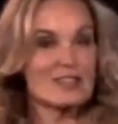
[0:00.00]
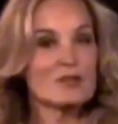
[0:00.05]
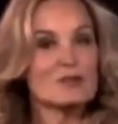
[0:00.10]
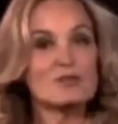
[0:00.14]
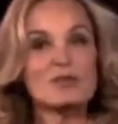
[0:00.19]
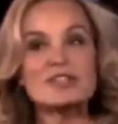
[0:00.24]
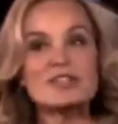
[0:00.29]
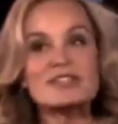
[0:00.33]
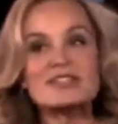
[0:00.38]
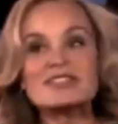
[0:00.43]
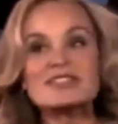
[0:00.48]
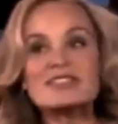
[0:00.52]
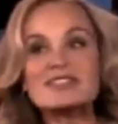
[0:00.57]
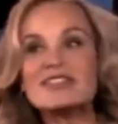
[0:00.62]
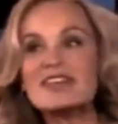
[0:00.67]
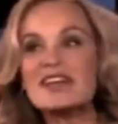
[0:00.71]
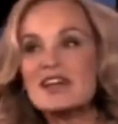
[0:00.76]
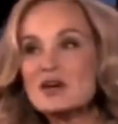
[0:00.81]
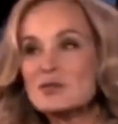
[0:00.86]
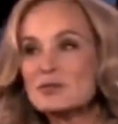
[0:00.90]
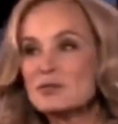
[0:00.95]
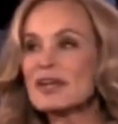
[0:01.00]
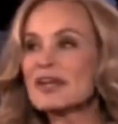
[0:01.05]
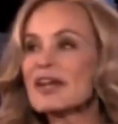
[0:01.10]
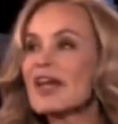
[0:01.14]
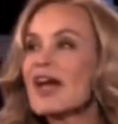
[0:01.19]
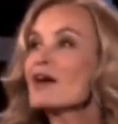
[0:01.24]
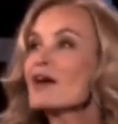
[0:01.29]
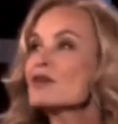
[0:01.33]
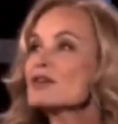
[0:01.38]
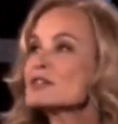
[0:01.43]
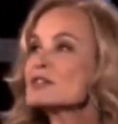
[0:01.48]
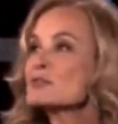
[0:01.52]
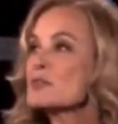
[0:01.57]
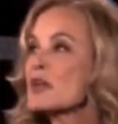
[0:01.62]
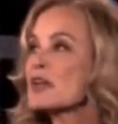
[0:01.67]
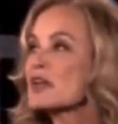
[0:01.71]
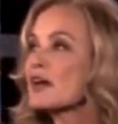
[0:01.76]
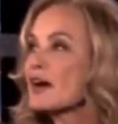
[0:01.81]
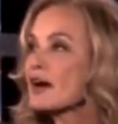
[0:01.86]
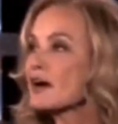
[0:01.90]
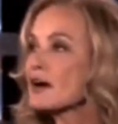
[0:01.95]
And it wasn't, but now it's
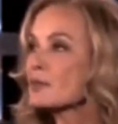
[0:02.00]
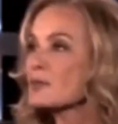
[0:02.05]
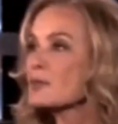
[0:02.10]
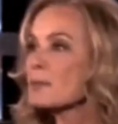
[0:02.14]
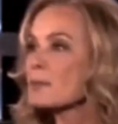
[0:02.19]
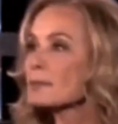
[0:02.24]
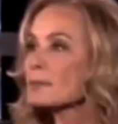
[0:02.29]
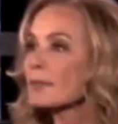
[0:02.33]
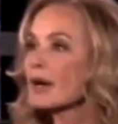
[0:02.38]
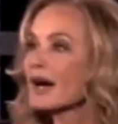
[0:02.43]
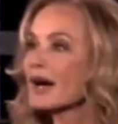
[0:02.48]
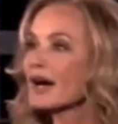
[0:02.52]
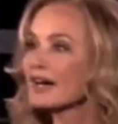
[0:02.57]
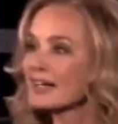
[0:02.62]
become,